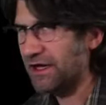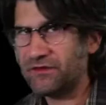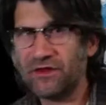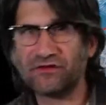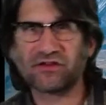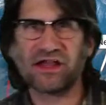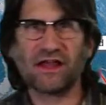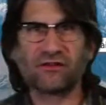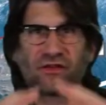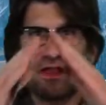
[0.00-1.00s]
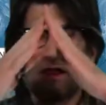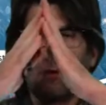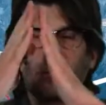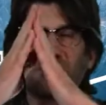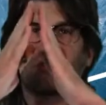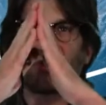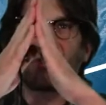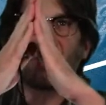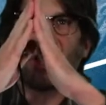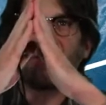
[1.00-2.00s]
this case, we started
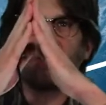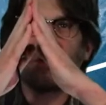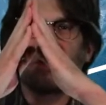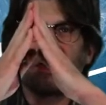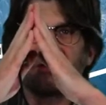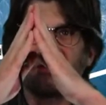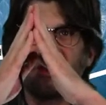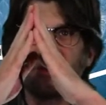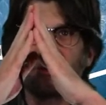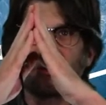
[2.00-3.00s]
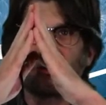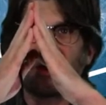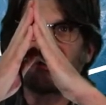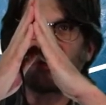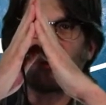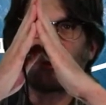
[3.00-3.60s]
off with a steep crested moraine,